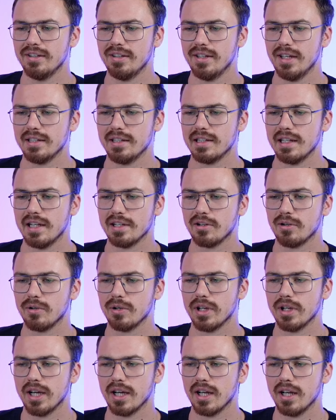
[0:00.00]
that like,
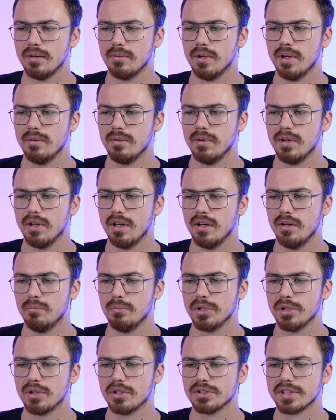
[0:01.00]
oh yeah,
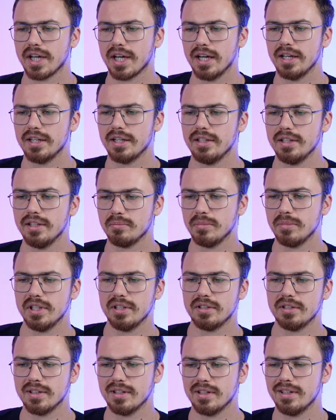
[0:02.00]
because I eat
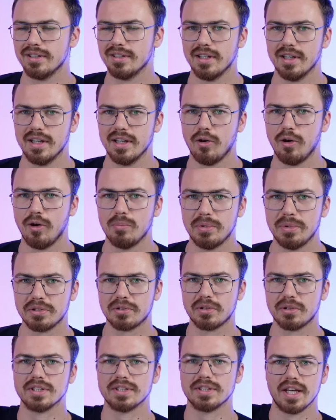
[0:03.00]
meat, all
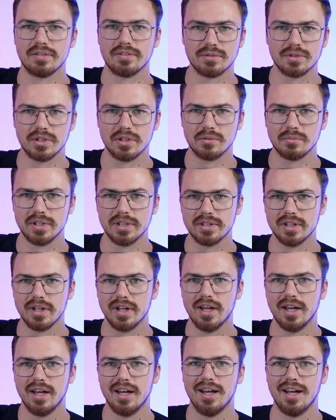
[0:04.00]
Bitcoiners have to eat meat.
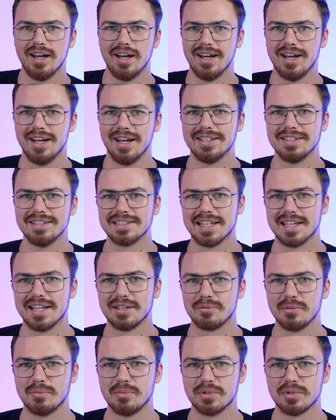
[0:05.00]
It's
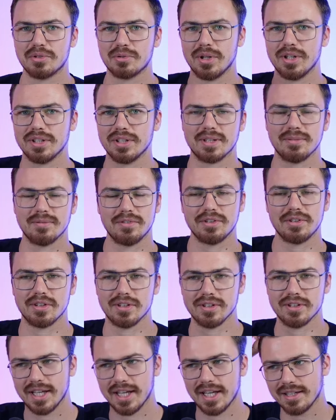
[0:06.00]
like we portray something
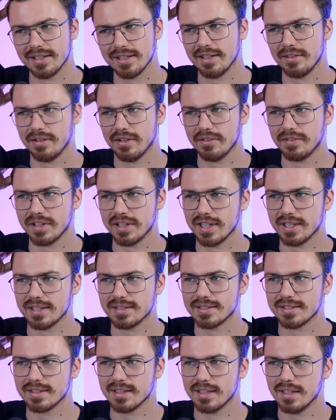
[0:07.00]
on that, and I think that's